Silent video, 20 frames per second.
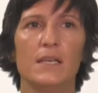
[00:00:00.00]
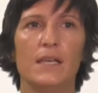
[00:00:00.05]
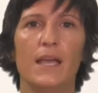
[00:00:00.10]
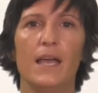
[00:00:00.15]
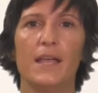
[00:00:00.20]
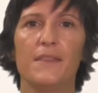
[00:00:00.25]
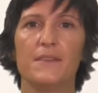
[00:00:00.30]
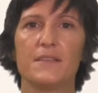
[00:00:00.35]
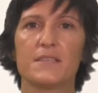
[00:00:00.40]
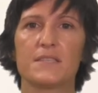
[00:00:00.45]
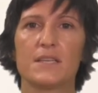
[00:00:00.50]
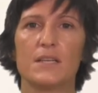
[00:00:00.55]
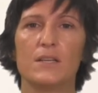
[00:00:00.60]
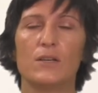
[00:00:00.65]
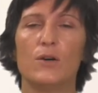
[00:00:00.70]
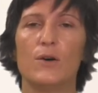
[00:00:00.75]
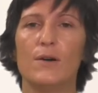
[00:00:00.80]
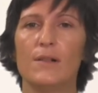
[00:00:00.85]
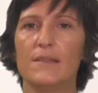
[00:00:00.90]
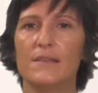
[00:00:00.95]
and the
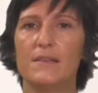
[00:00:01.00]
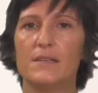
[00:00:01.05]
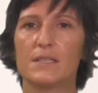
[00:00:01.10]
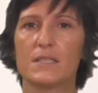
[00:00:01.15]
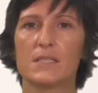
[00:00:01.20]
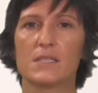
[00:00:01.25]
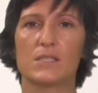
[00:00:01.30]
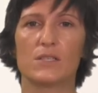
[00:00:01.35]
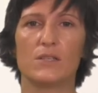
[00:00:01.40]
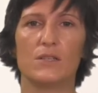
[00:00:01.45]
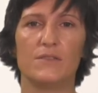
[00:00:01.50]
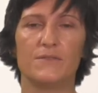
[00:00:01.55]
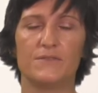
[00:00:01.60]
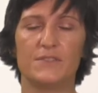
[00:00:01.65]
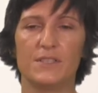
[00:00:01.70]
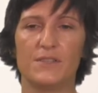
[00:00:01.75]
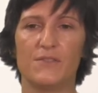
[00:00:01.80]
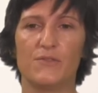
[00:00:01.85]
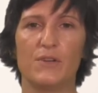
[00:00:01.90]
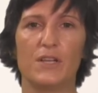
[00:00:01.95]
shareholders of
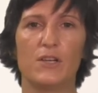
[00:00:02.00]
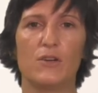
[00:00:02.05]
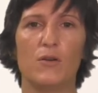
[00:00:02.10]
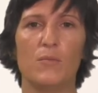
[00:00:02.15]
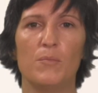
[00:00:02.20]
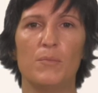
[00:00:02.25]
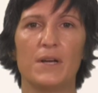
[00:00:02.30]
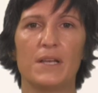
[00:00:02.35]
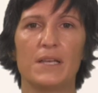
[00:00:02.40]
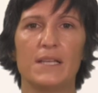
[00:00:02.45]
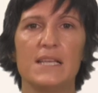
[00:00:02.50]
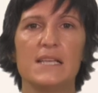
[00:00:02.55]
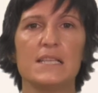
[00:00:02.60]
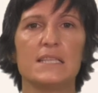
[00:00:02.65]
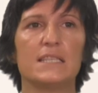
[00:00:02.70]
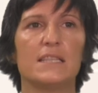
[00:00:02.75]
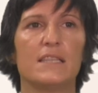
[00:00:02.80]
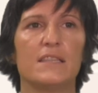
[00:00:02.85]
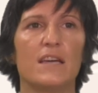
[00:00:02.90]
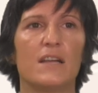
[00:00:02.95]
the three
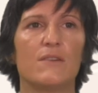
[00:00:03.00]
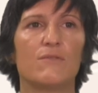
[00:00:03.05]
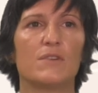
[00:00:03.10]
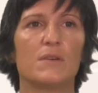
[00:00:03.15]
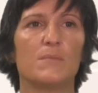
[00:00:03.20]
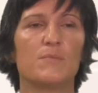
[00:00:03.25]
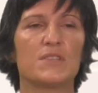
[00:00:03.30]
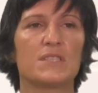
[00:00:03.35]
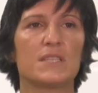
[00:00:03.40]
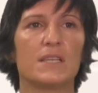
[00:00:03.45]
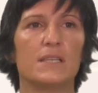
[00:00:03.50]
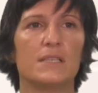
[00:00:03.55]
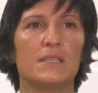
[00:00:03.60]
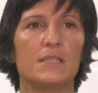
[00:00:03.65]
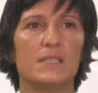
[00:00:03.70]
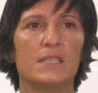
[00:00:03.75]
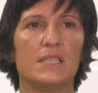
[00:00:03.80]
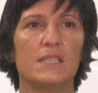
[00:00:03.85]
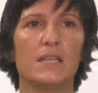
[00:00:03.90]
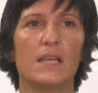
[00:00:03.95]
companies that are
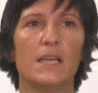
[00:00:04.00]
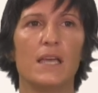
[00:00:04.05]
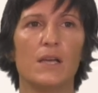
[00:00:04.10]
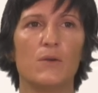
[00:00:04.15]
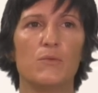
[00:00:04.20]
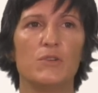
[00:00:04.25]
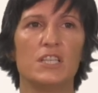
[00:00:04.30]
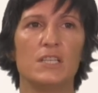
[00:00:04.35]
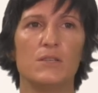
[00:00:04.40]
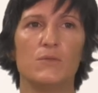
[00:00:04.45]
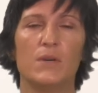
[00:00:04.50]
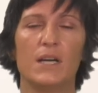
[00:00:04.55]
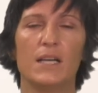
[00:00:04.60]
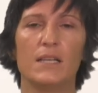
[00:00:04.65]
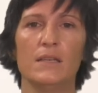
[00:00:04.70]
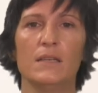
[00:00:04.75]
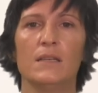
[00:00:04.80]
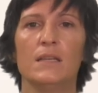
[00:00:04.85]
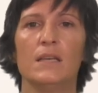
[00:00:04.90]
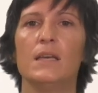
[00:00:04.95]
represented in equity
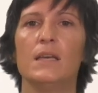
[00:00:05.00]
1,